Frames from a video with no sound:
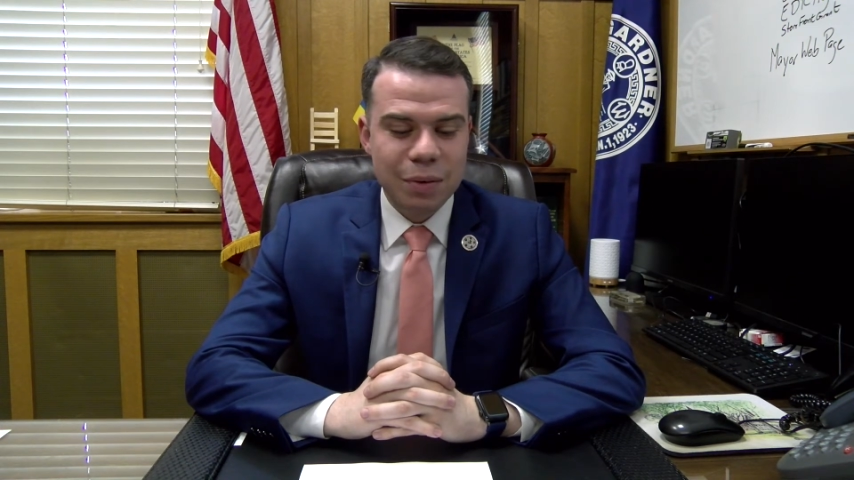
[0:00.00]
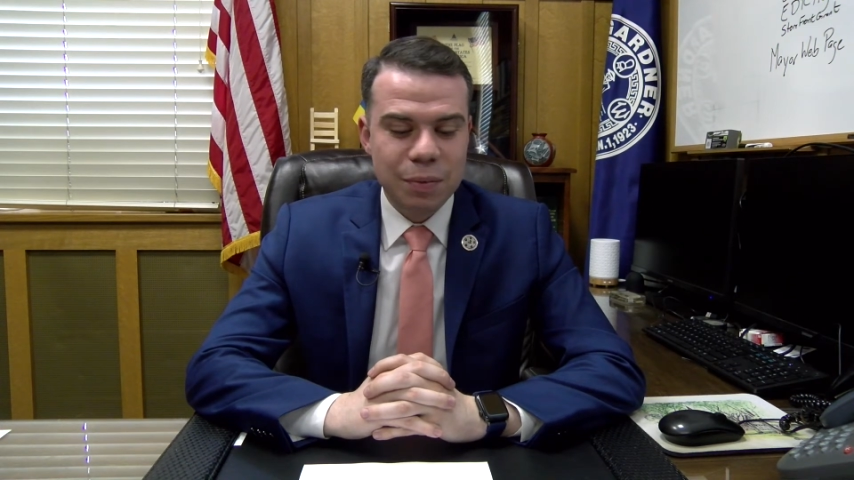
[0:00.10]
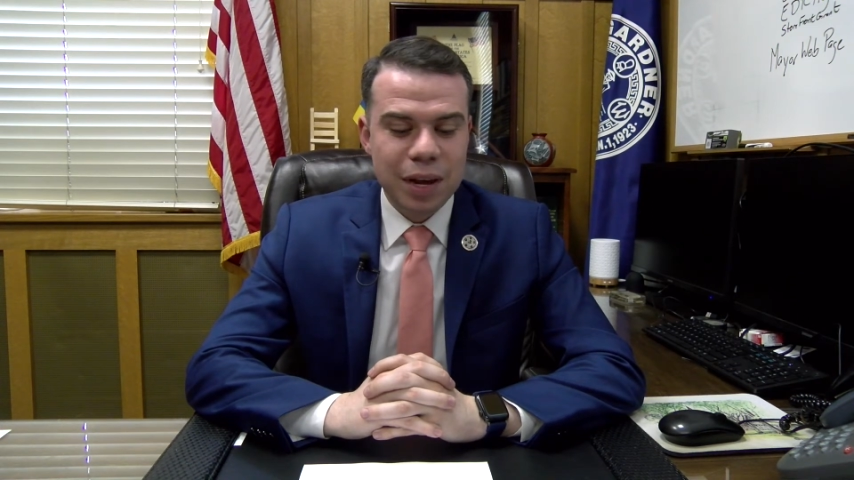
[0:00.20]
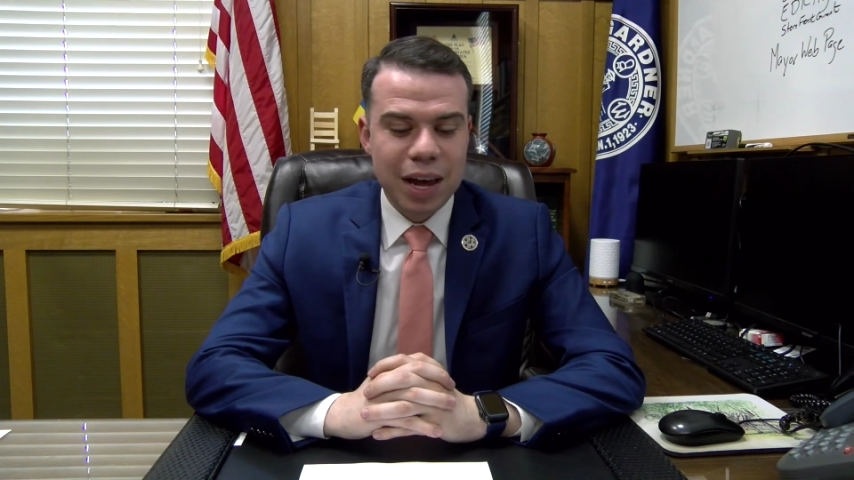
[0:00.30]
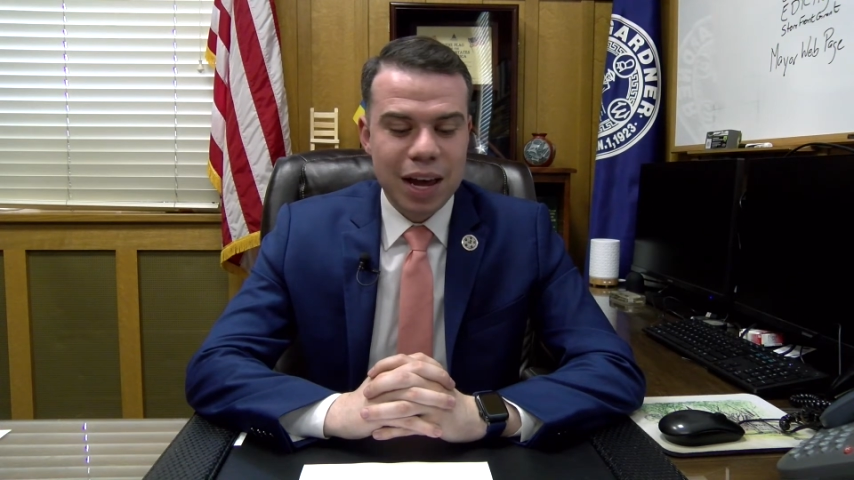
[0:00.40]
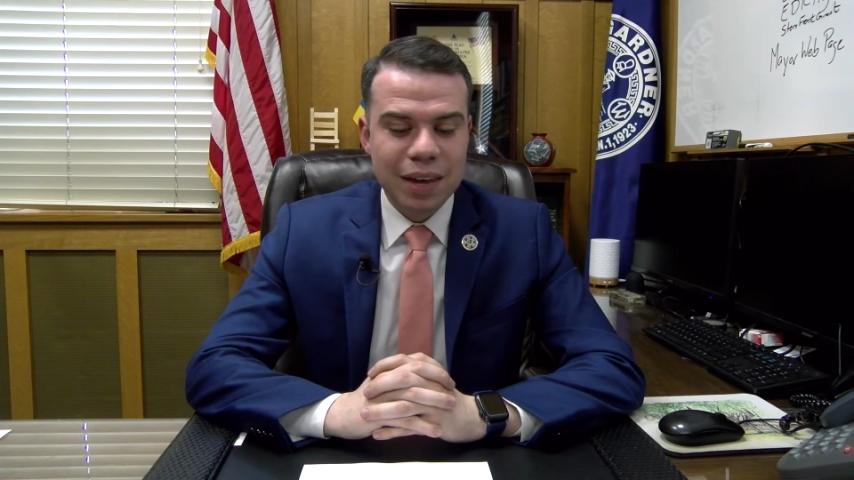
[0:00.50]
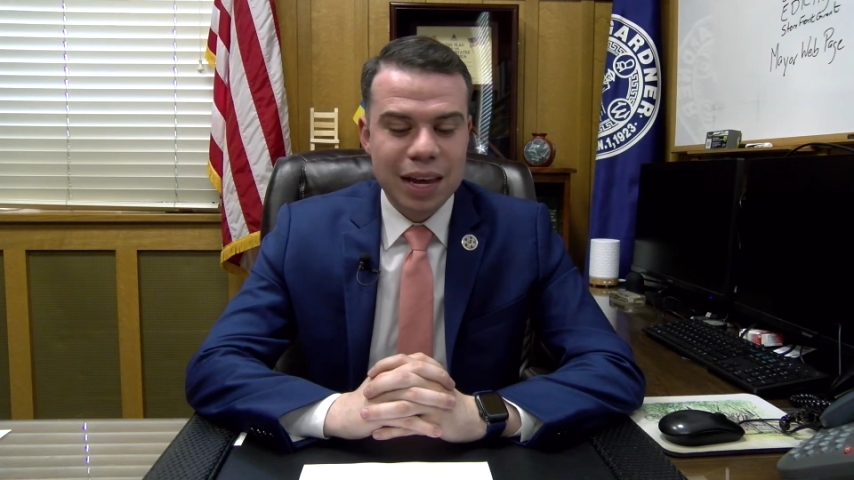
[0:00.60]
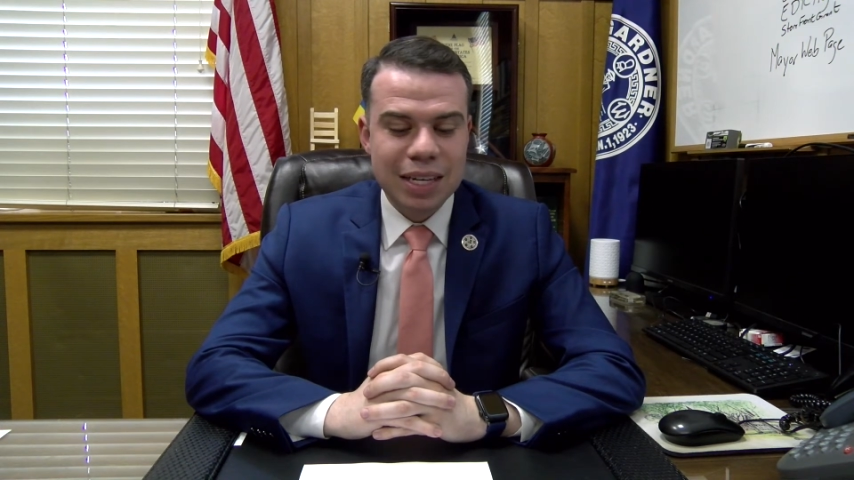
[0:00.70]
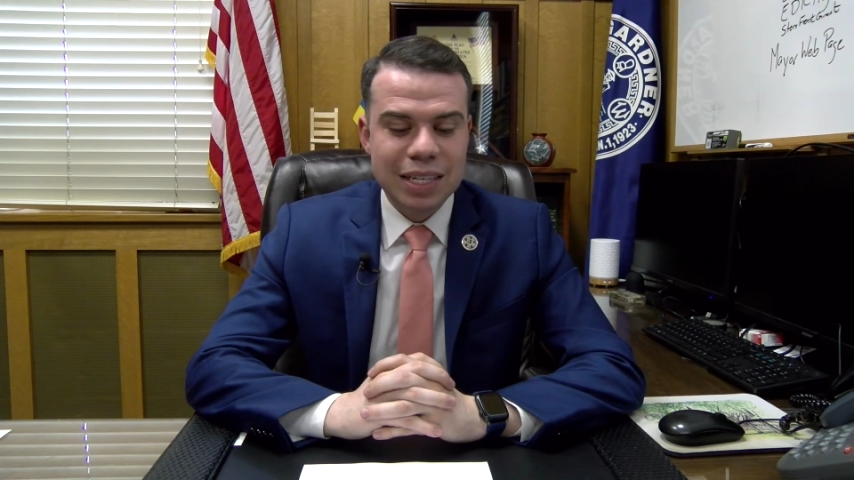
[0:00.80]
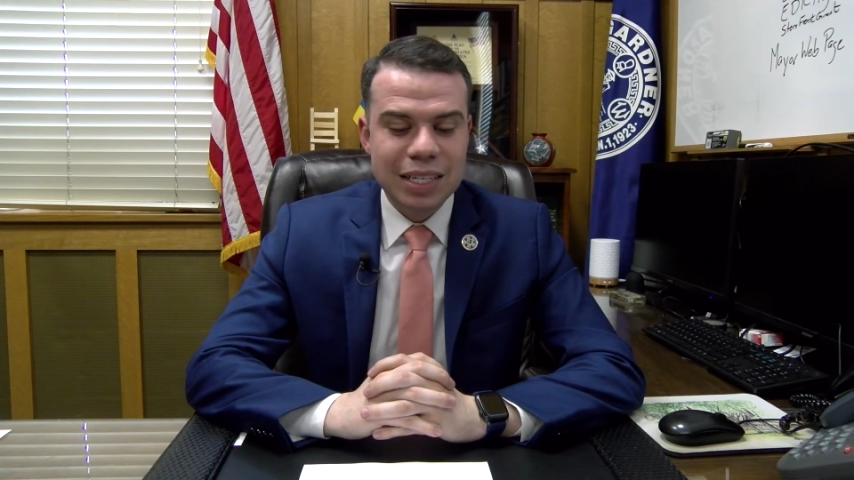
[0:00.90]
We have
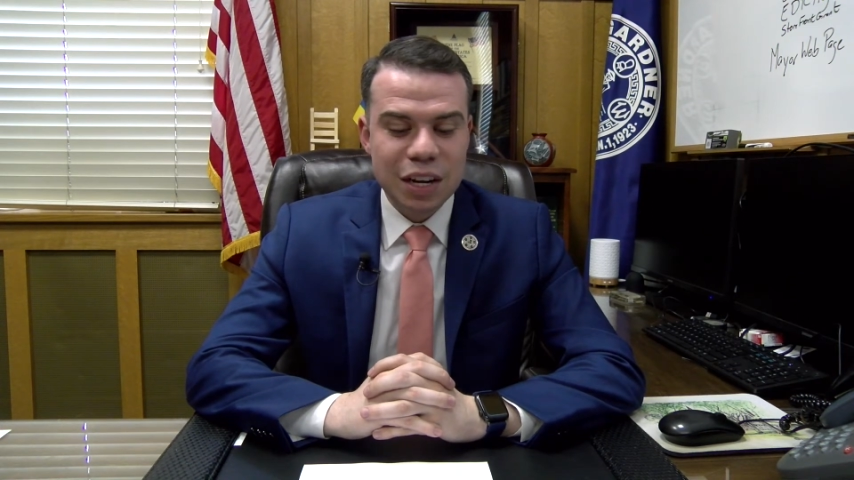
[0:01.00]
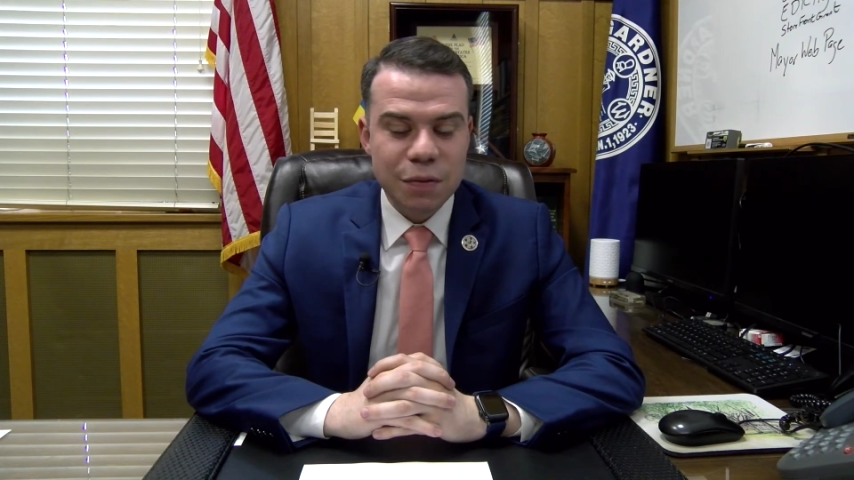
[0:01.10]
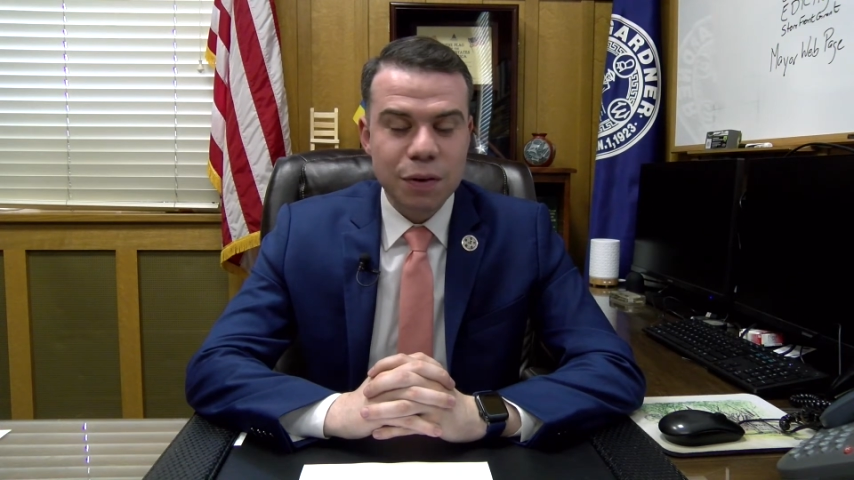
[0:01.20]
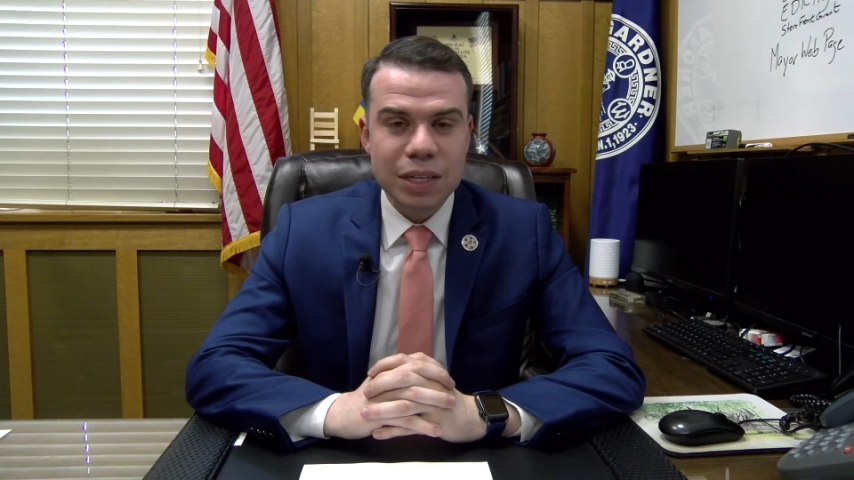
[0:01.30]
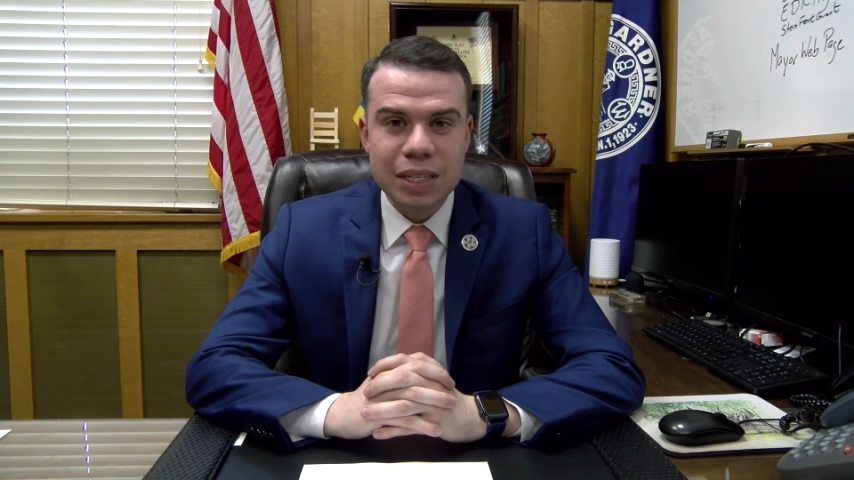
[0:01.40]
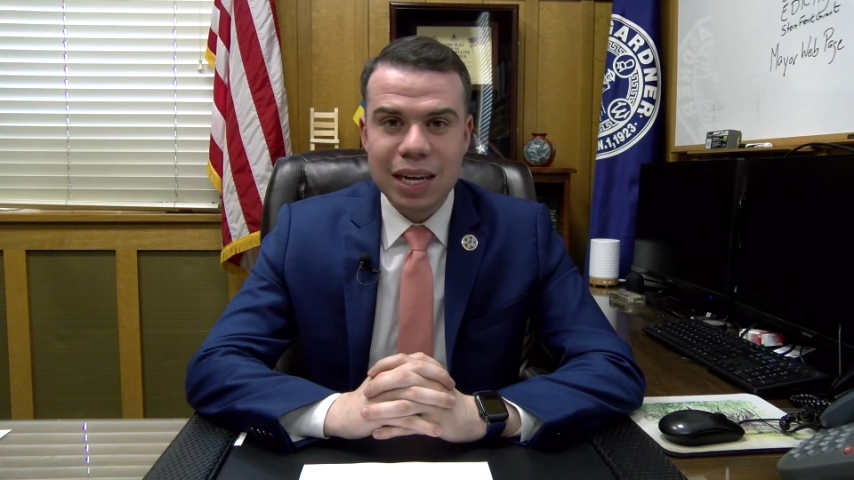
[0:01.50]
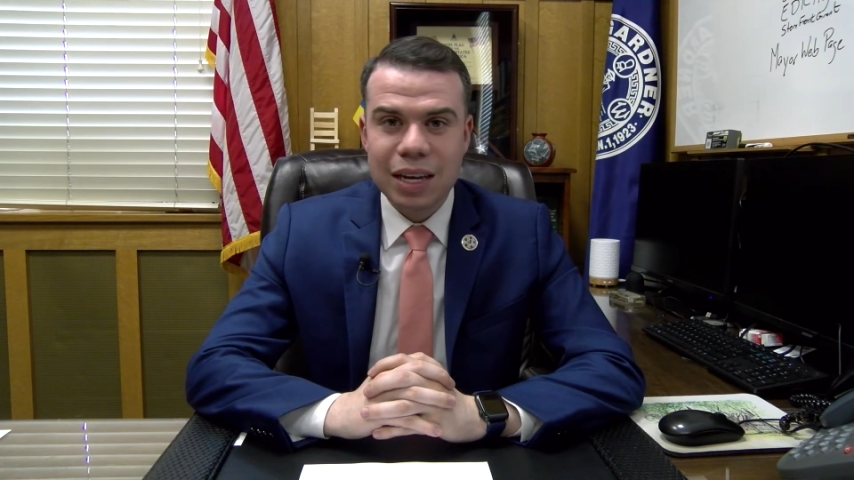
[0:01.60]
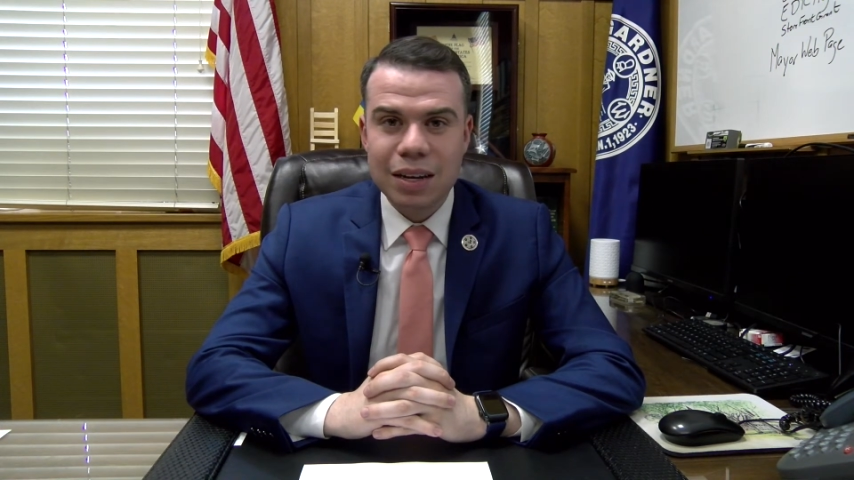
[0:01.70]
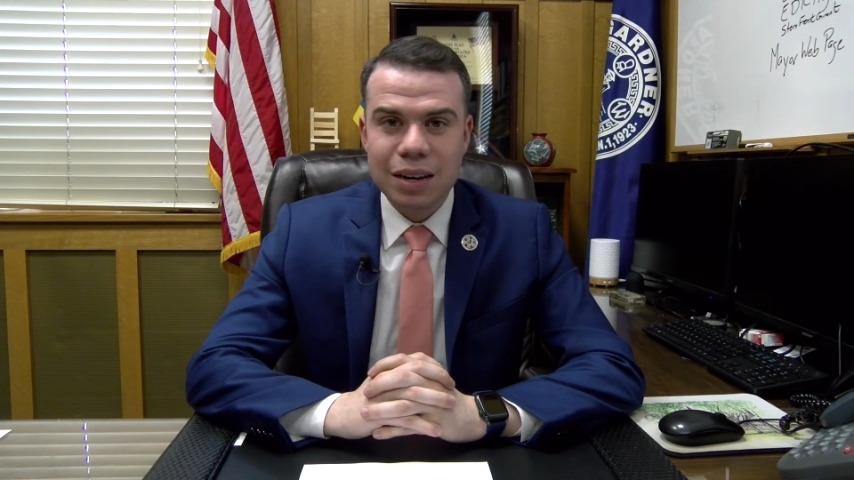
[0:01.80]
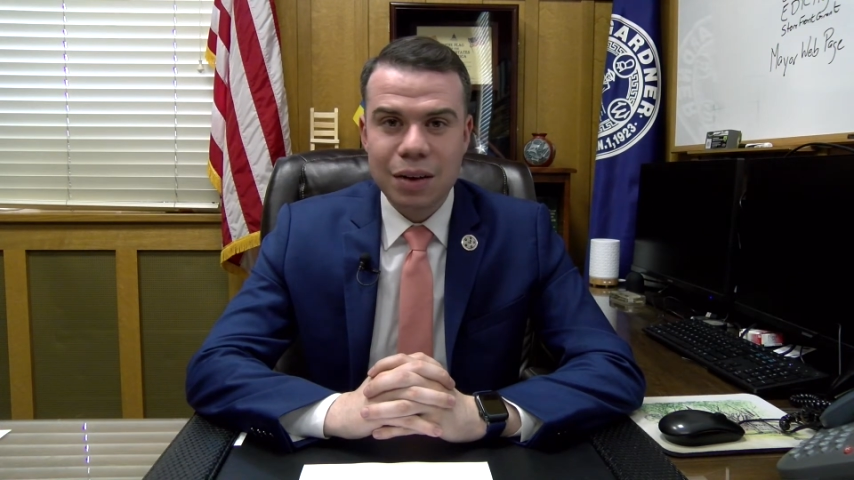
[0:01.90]
a difference
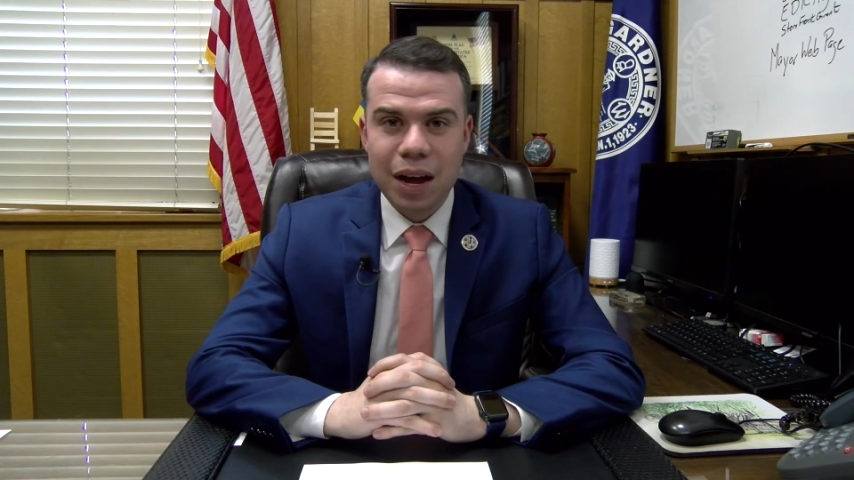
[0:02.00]
in